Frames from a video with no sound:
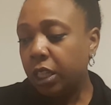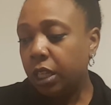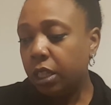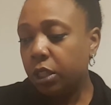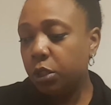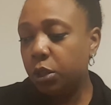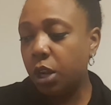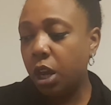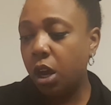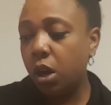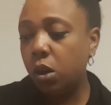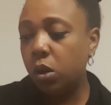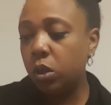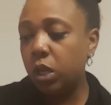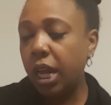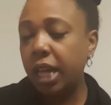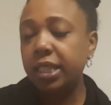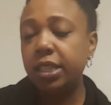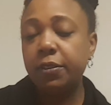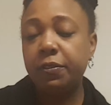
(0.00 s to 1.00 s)

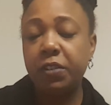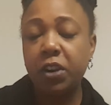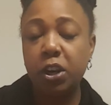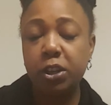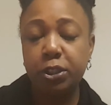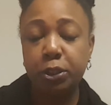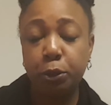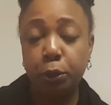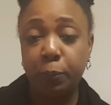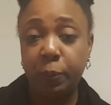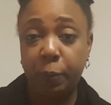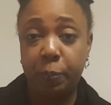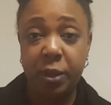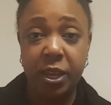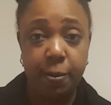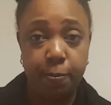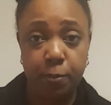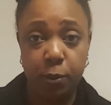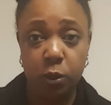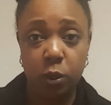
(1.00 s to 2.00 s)
a diverse group of
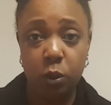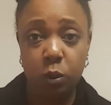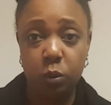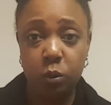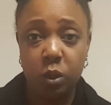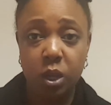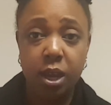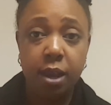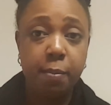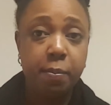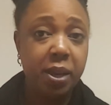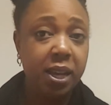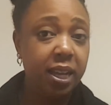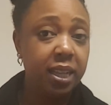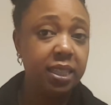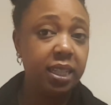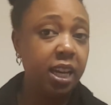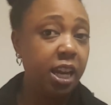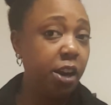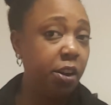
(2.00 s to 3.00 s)
people,
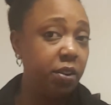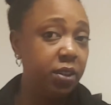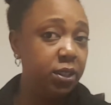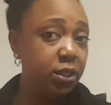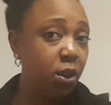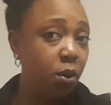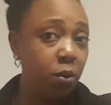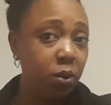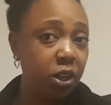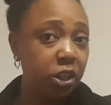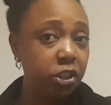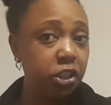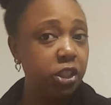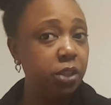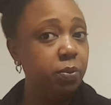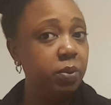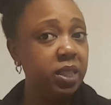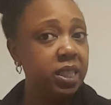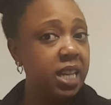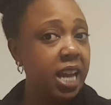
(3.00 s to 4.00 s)
because in Arizona
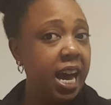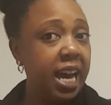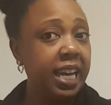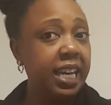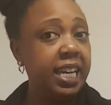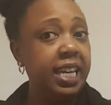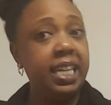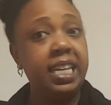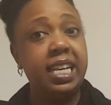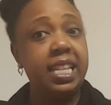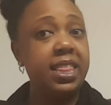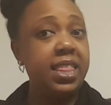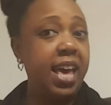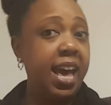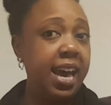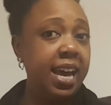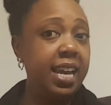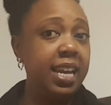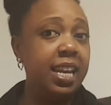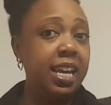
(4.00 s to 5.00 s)
she was not getting
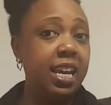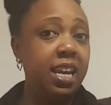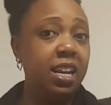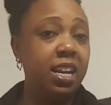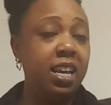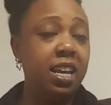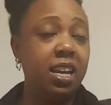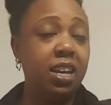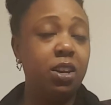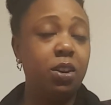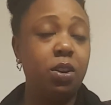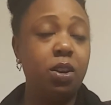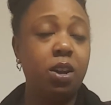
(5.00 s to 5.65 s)
that. And then,